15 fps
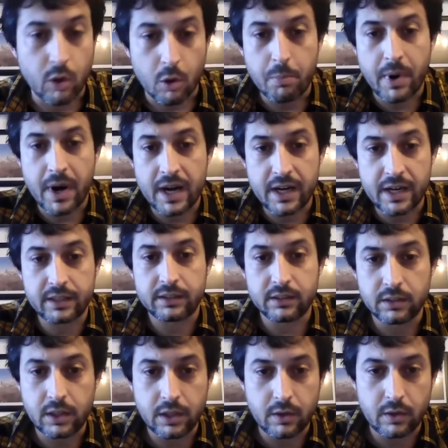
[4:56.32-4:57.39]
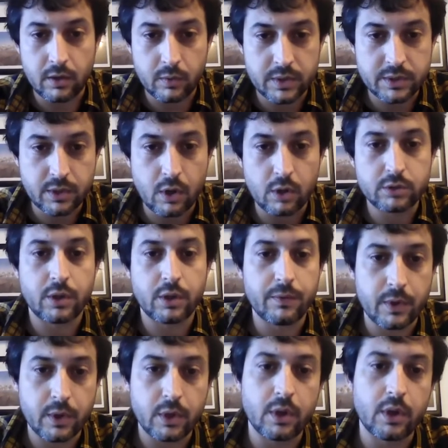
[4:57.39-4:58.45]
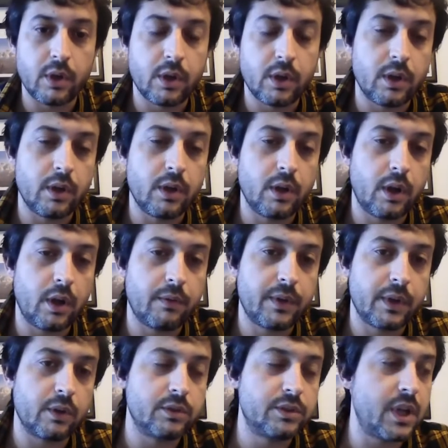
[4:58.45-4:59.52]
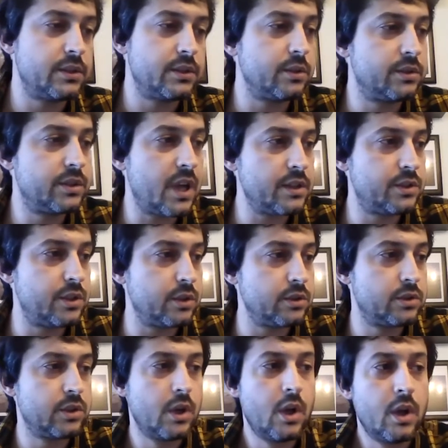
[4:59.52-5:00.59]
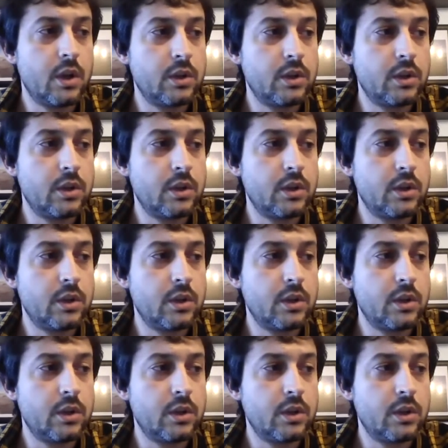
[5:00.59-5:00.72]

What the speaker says: Comparing the results of the consensus sessions,